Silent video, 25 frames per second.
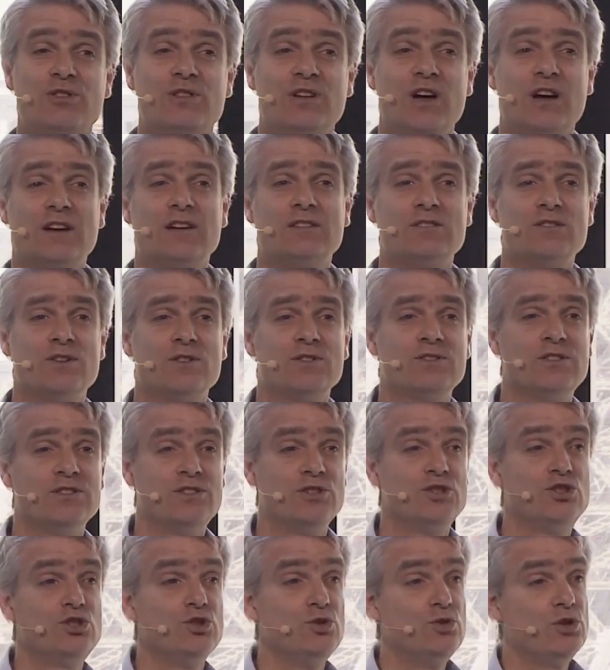like a doctor,
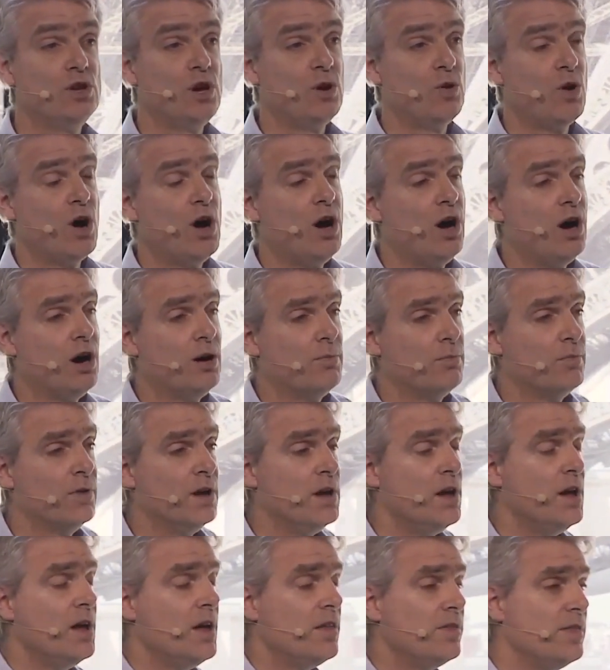to do no harm.
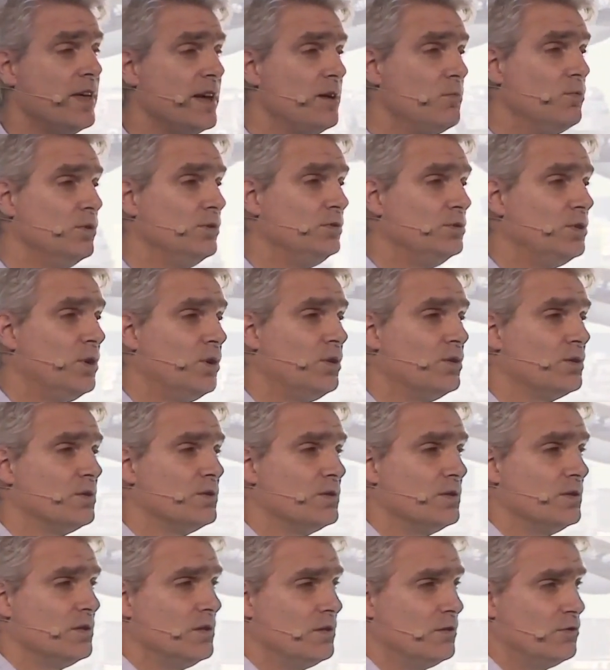They will not
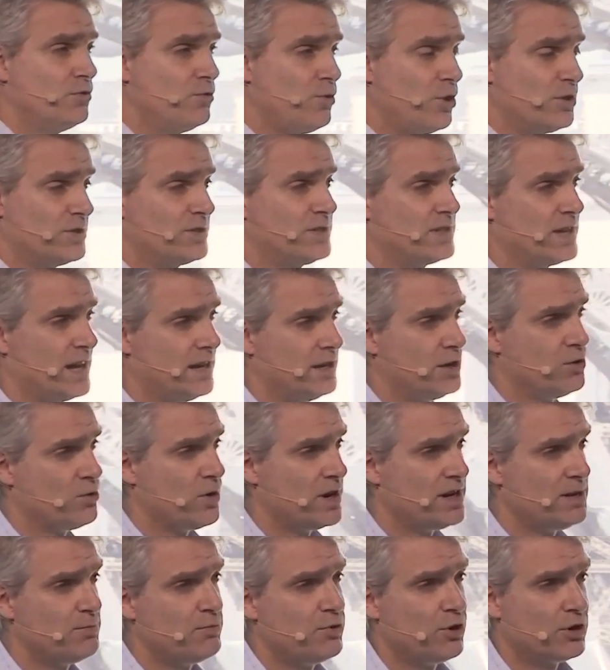cross-sell you
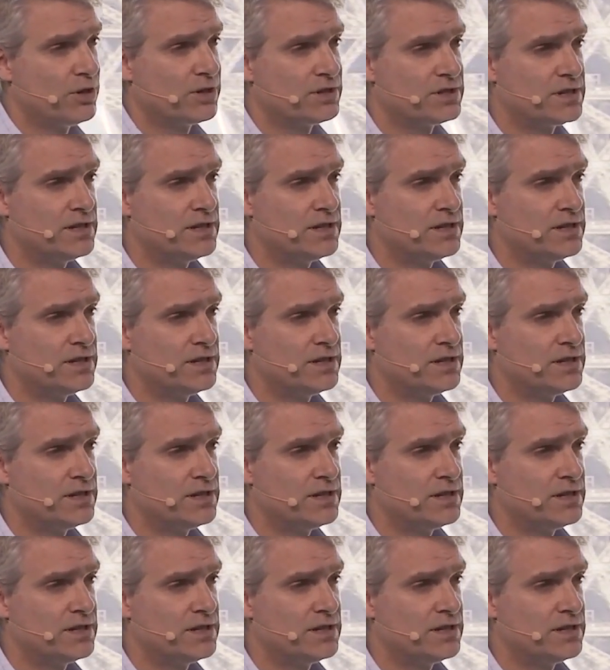any products